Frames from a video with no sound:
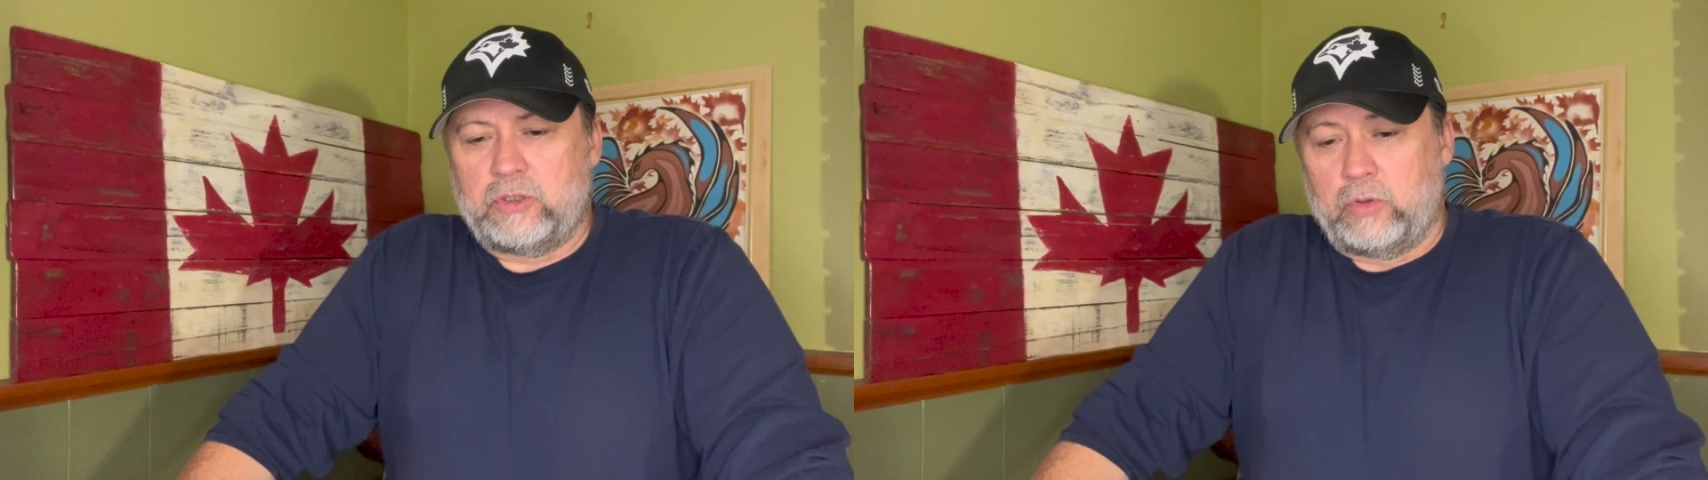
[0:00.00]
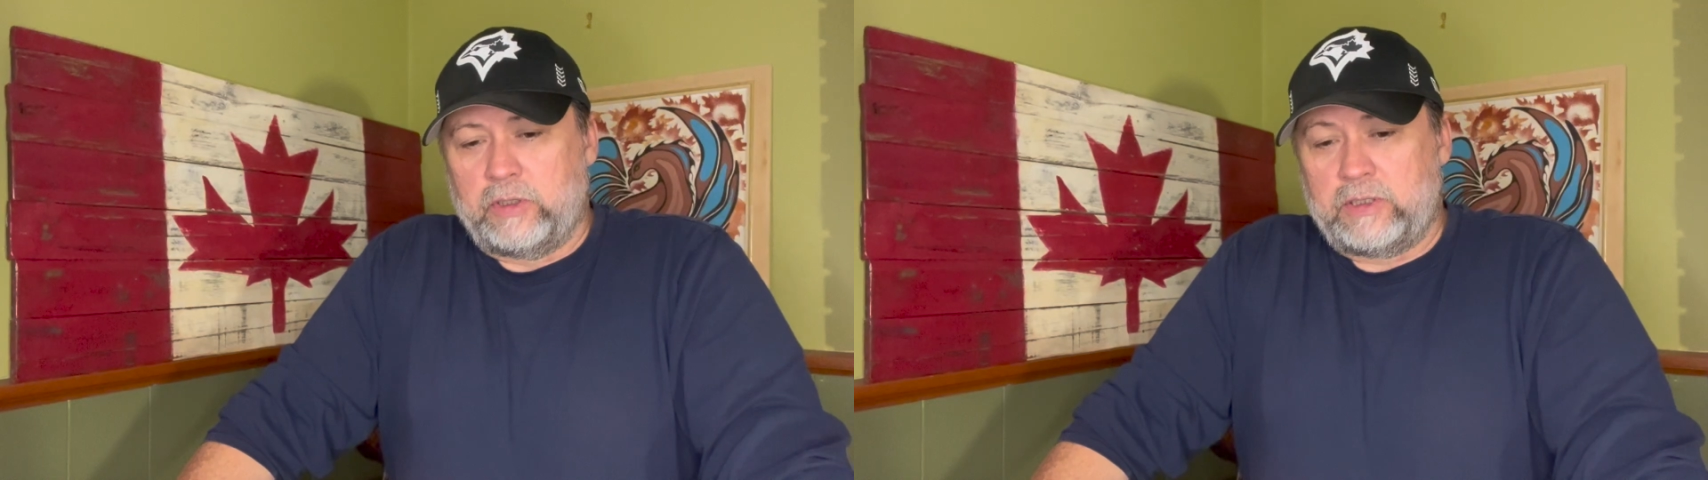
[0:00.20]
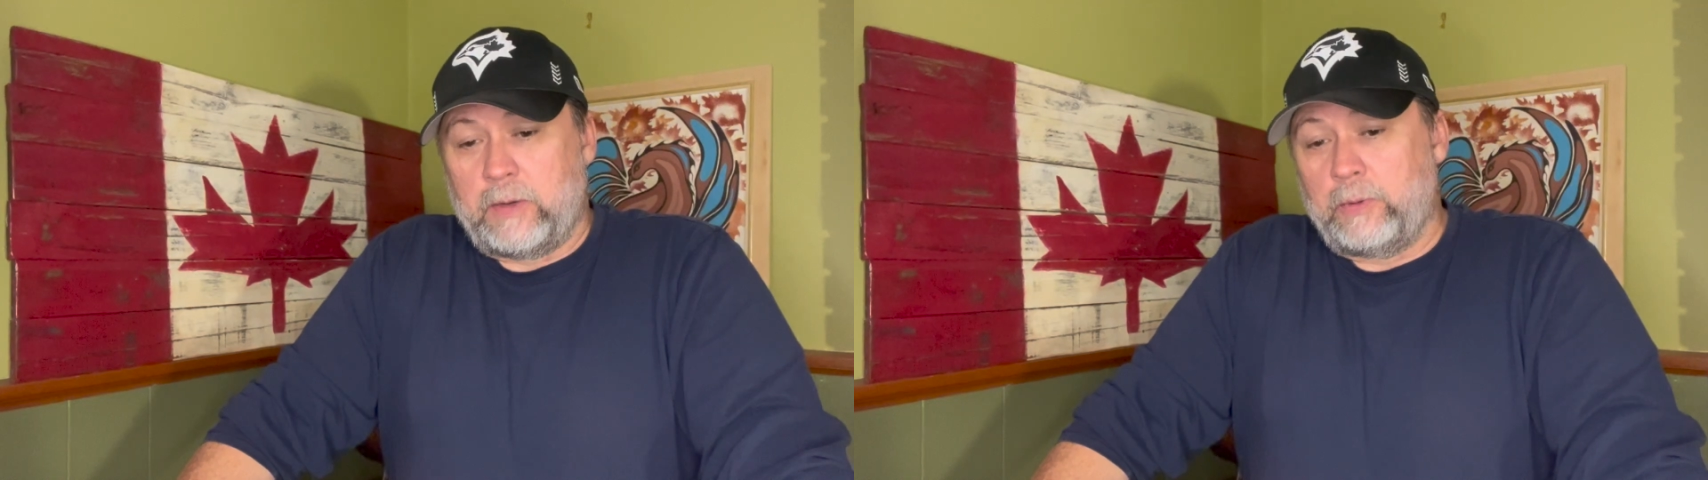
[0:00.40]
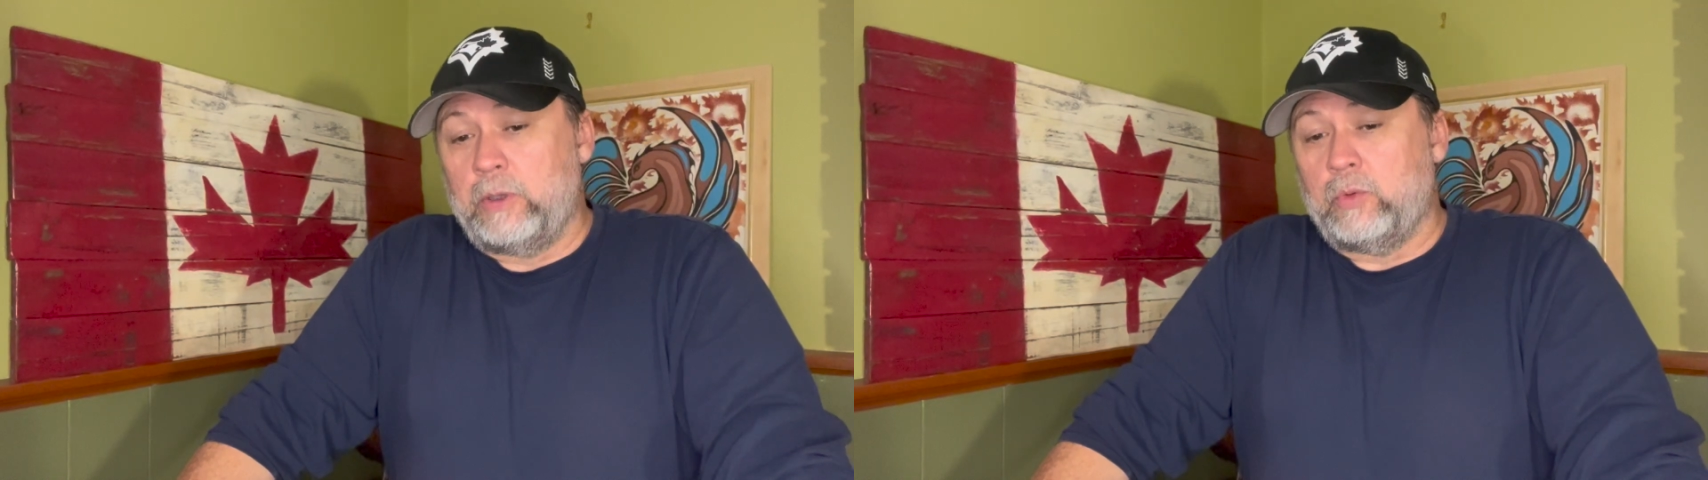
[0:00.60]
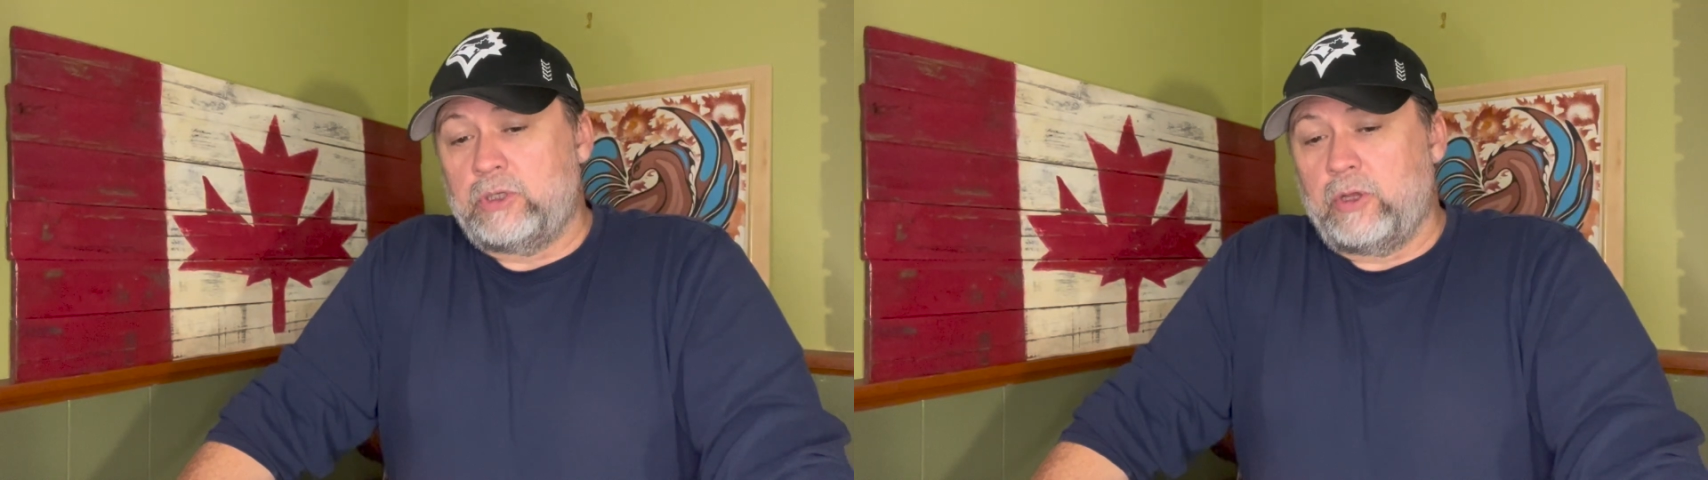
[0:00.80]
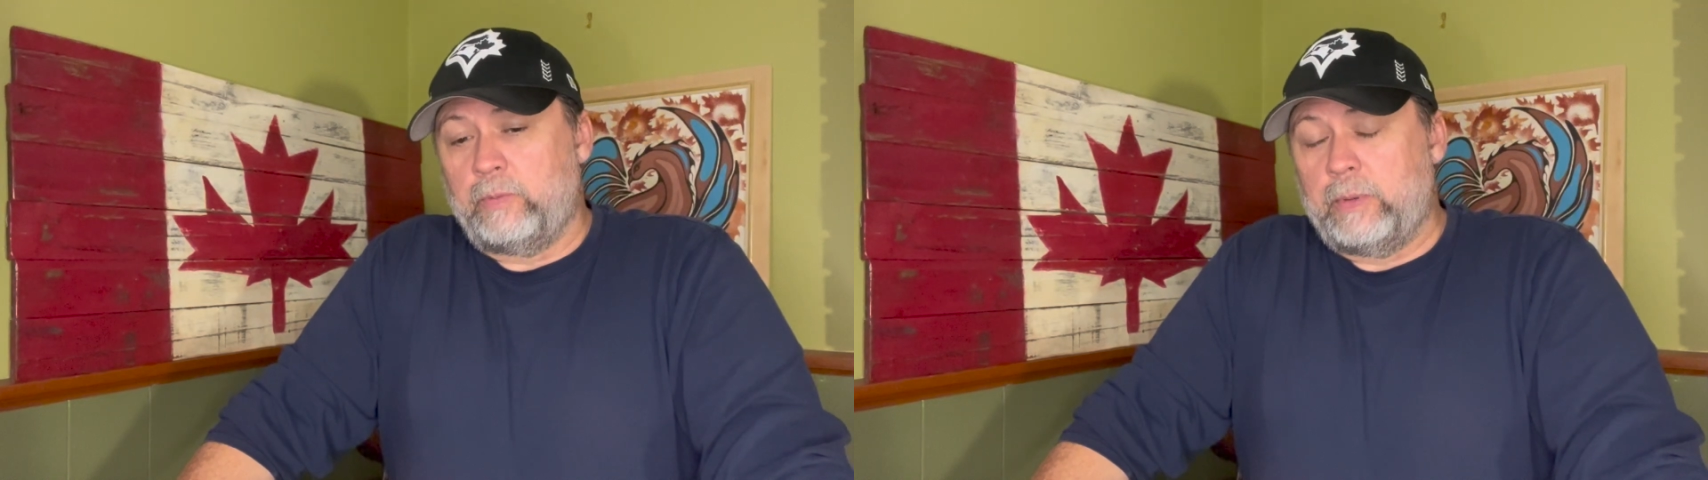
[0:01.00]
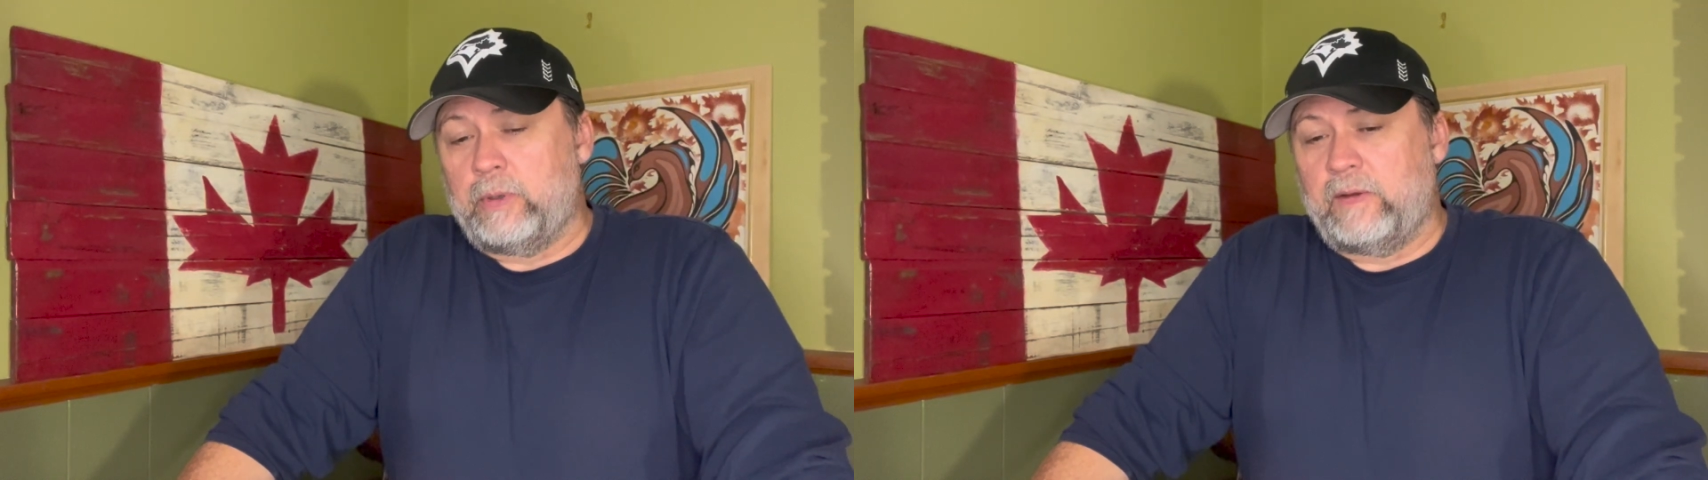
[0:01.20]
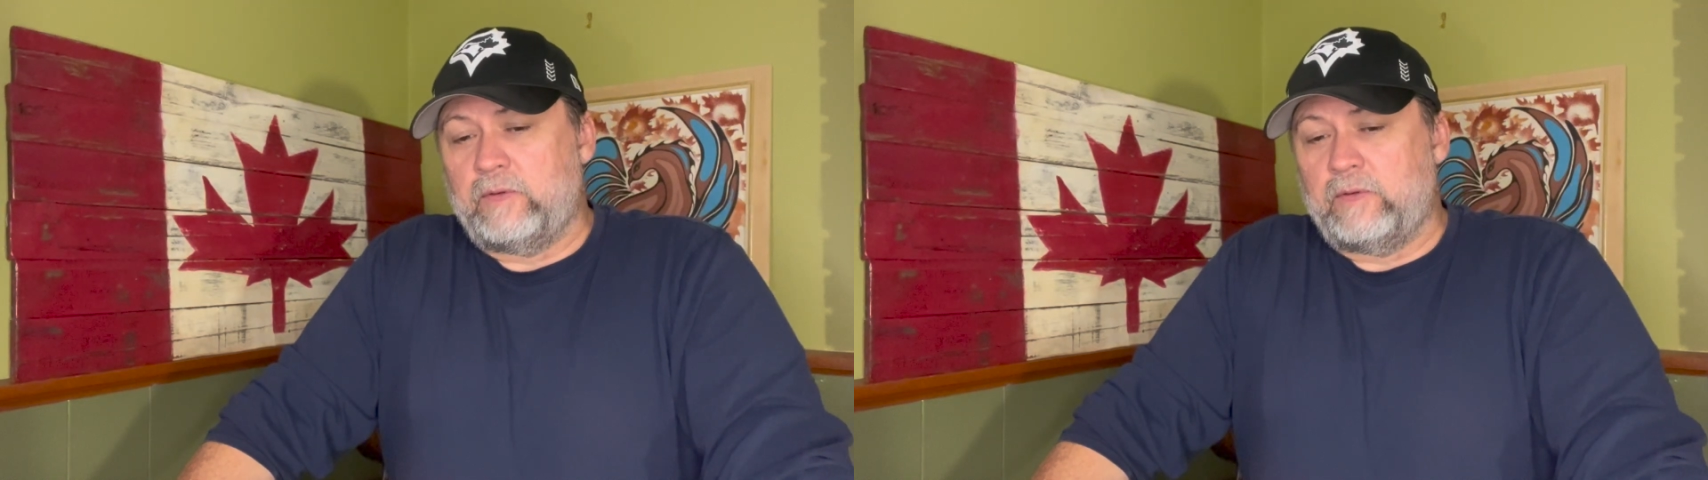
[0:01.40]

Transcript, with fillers: sold it separately, which other people have